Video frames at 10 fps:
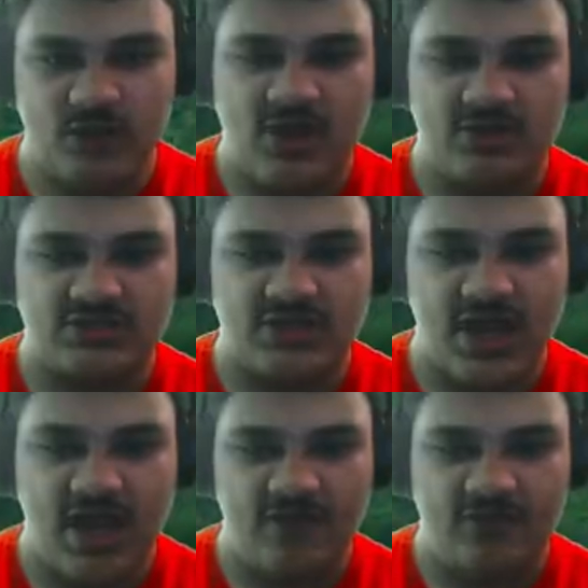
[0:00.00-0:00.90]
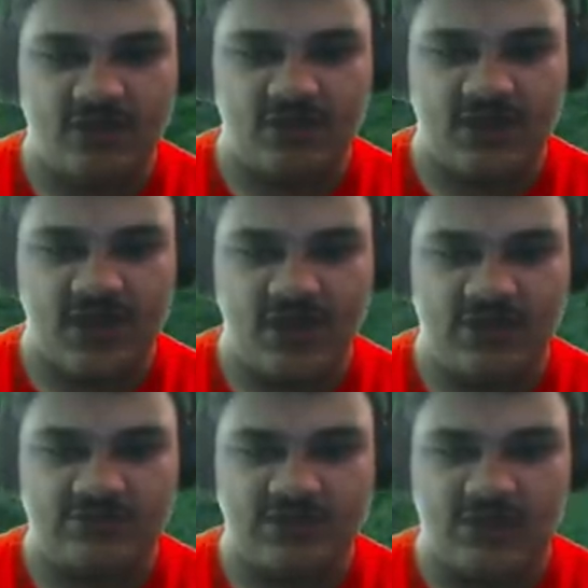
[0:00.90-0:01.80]
Causing havoc and
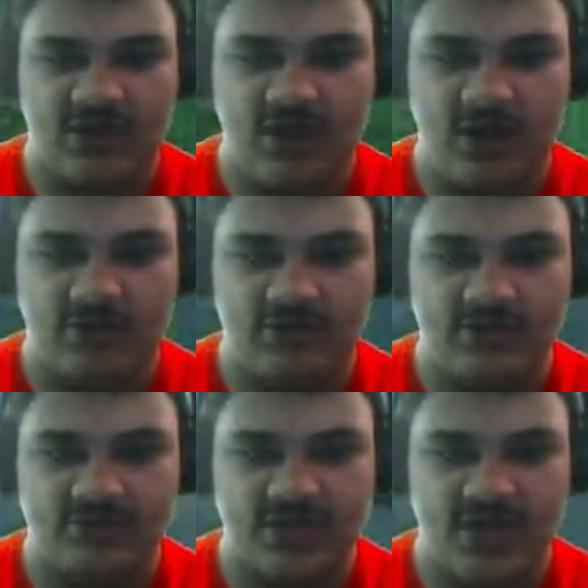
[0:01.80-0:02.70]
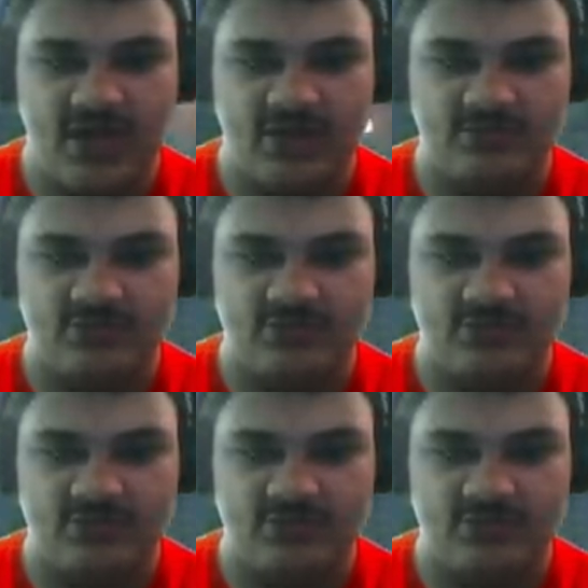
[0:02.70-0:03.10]
chaos and ugly times.